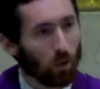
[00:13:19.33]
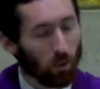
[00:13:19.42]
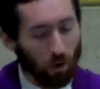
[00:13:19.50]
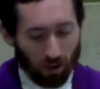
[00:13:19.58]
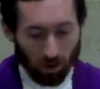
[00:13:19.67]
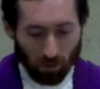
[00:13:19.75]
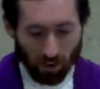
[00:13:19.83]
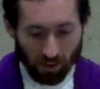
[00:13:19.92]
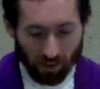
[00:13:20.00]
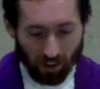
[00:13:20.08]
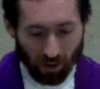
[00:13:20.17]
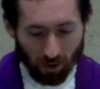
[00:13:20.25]
We welcome
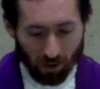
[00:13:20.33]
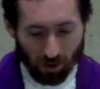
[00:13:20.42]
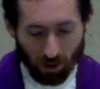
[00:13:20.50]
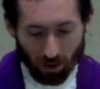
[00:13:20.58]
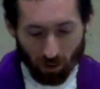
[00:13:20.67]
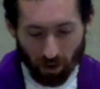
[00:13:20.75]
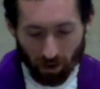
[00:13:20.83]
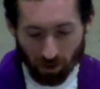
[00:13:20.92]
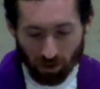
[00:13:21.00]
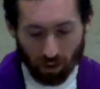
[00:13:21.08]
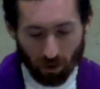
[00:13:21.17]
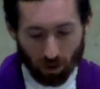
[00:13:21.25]
the singer and
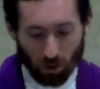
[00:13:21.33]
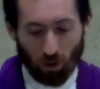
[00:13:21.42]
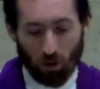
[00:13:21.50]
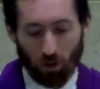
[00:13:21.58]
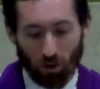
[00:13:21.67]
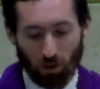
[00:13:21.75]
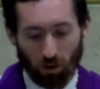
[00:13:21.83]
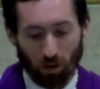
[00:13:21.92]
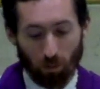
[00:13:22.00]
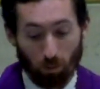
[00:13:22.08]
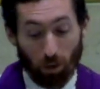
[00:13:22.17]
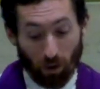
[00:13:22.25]
songwriter Sarah Kroger to
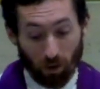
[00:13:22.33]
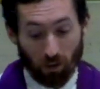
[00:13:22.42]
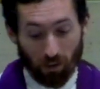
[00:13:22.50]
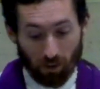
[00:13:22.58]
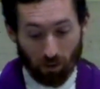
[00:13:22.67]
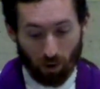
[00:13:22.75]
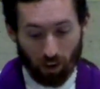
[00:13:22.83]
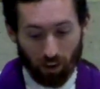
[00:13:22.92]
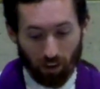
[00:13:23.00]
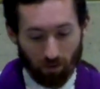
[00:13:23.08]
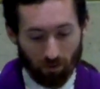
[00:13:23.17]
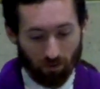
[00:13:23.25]
the parish this
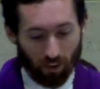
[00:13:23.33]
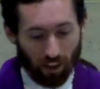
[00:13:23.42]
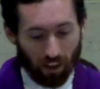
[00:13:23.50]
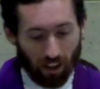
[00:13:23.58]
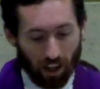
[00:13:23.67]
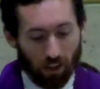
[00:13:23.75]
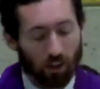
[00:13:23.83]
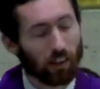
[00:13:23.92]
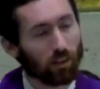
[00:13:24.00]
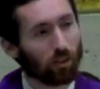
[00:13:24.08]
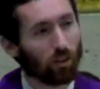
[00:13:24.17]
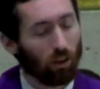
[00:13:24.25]
Friday, and
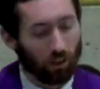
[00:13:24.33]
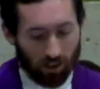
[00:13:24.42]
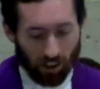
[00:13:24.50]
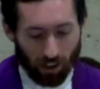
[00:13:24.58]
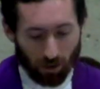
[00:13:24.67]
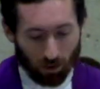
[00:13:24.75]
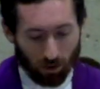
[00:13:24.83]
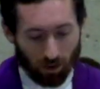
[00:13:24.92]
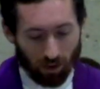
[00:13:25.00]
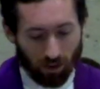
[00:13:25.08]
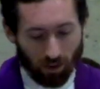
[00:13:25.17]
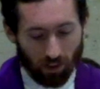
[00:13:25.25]
she has a song
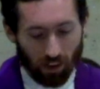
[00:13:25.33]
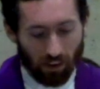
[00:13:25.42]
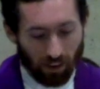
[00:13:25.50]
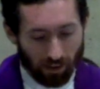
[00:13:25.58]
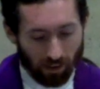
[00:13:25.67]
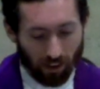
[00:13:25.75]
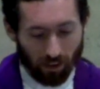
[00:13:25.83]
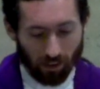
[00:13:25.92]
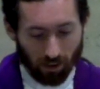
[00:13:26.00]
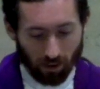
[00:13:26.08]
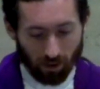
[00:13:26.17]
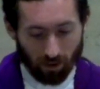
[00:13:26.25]
titled, In the
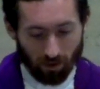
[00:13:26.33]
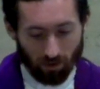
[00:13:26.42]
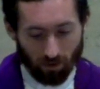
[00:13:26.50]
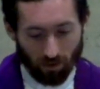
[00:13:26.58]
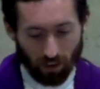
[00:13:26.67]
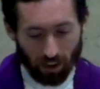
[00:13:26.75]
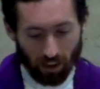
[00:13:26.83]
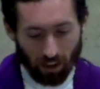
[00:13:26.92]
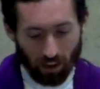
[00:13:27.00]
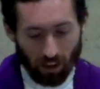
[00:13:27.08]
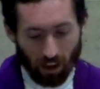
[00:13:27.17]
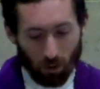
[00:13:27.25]
Silence.
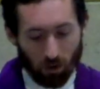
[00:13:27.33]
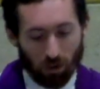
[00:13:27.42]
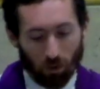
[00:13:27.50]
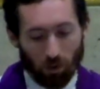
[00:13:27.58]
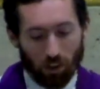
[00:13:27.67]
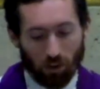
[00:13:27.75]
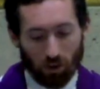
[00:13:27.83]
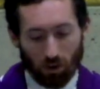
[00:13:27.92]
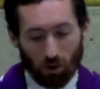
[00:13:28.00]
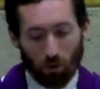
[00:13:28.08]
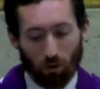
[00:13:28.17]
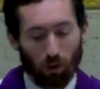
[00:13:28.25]
I want to read
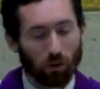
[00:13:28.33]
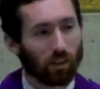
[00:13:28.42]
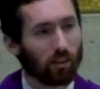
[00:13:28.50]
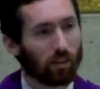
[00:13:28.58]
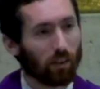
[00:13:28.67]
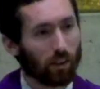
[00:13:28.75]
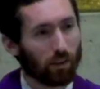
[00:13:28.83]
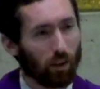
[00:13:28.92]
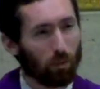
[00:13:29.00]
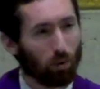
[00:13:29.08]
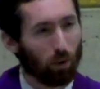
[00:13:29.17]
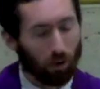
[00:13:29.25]
just two verses of this
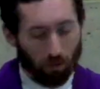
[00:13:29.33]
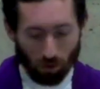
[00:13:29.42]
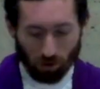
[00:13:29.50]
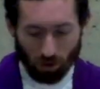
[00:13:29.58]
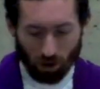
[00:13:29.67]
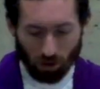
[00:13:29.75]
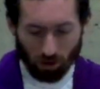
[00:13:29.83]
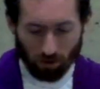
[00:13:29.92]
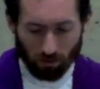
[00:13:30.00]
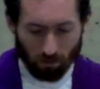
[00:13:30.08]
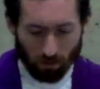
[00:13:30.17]
very prayerful song.